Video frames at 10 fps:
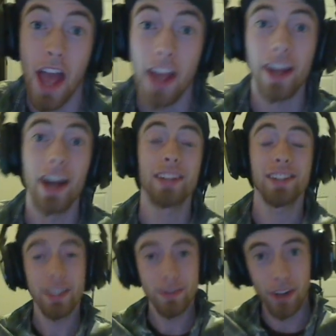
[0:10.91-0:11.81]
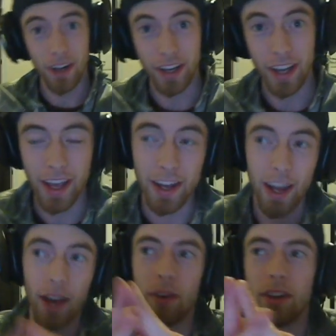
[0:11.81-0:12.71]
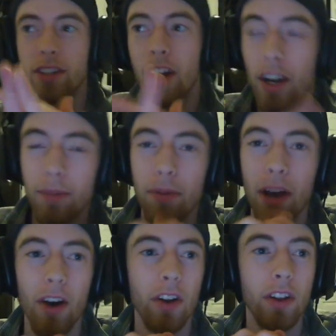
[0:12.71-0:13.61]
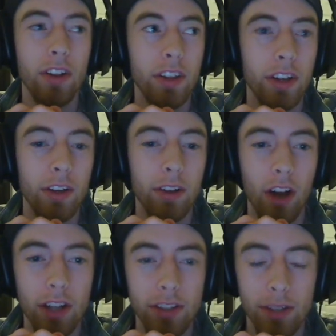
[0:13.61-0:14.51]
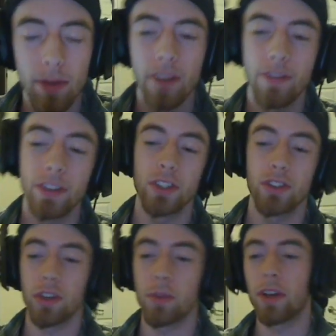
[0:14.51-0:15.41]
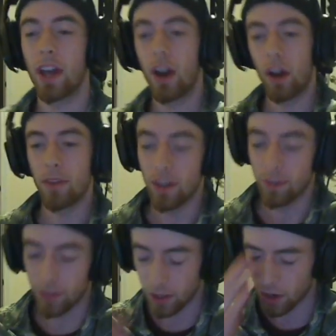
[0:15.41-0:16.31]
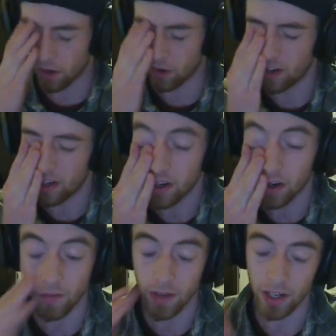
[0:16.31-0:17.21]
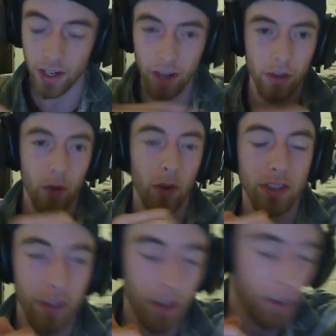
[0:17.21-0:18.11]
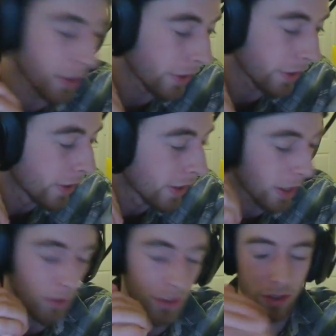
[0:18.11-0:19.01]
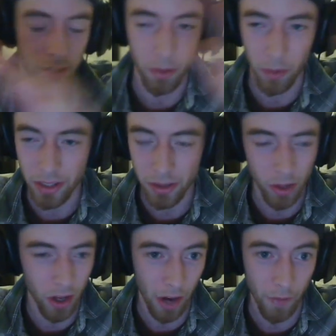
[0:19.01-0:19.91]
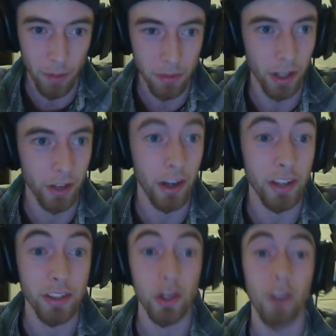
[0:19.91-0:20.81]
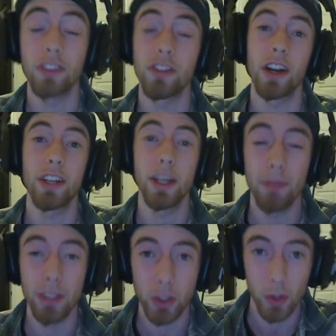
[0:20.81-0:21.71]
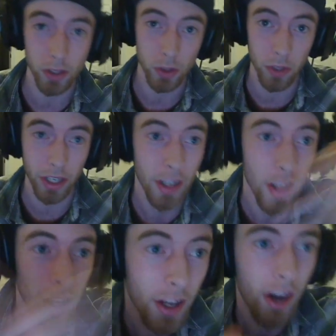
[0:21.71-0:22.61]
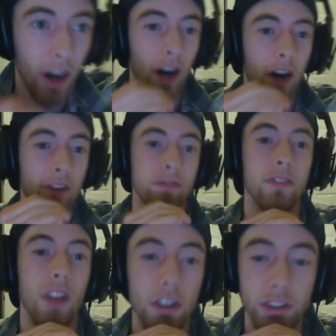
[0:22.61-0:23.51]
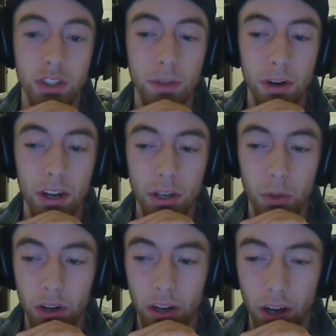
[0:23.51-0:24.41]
guys, it's Monk, and I want to talk about the costs and benefits of streaming. Now, I made a video, I recorded something earlier, and it was just like way too long. I rambled like crazy, so I'm gonna try and keep this short and sweet. I'll just jump right into it.